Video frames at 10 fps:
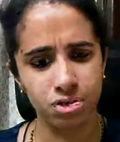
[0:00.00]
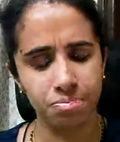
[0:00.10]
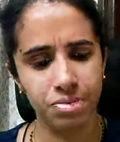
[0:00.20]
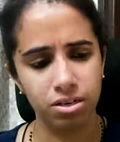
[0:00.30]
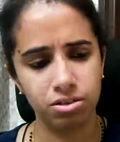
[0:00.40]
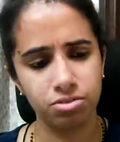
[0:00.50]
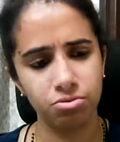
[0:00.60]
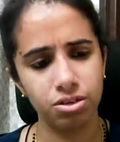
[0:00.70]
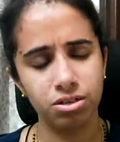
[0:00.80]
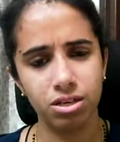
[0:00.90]
rib knit. So
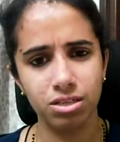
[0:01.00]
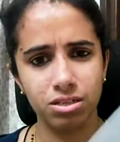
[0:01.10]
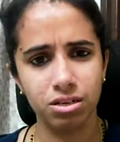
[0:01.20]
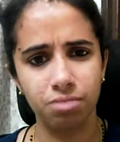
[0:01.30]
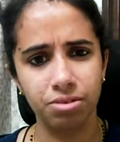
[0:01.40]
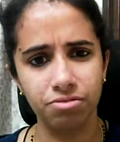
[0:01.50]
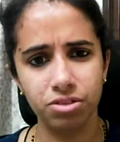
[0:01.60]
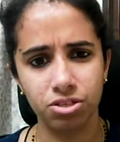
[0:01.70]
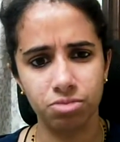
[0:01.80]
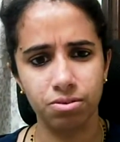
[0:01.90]
it has a little bit of
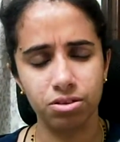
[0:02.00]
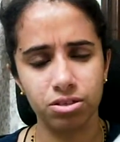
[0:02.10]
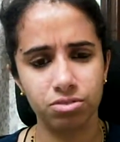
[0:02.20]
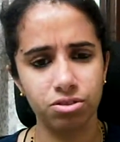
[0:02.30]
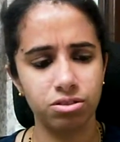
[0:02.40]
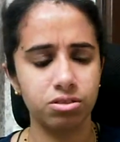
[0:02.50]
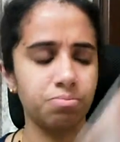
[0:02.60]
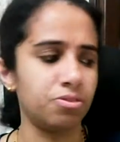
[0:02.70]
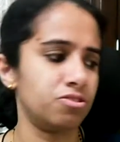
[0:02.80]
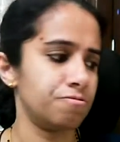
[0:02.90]
stretchability. So this is the
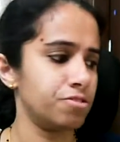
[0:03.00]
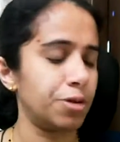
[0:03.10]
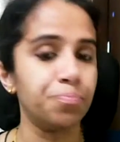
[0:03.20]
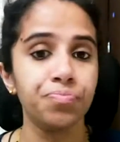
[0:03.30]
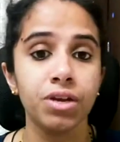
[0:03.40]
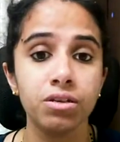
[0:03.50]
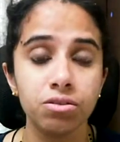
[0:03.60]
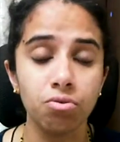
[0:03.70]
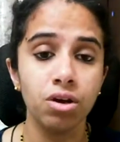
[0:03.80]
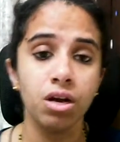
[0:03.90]
part. Okay,
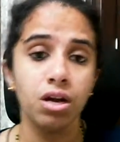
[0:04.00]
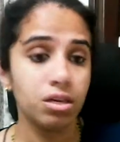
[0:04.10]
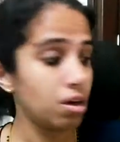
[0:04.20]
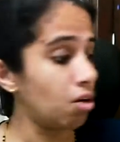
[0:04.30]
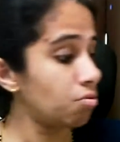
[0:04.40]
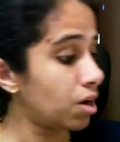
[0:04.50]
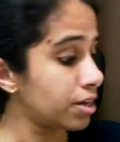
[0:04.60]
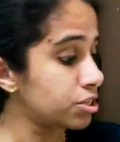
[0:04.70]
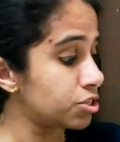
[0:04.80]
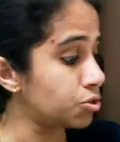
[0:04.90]
so now
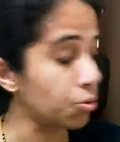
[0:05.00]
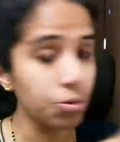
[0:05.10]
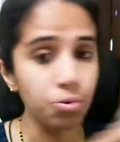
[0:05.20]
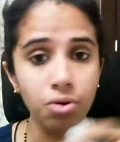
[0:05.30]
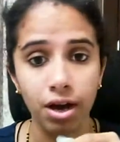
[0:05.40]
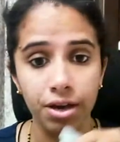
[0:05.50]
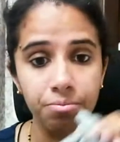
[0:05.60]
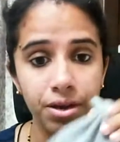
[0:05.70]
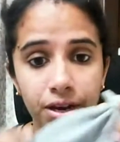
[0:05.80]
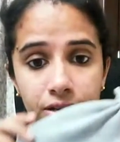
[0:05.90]
I showed you I
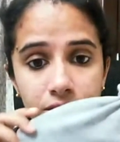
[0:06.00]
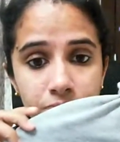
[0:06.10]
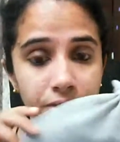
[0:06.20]
made this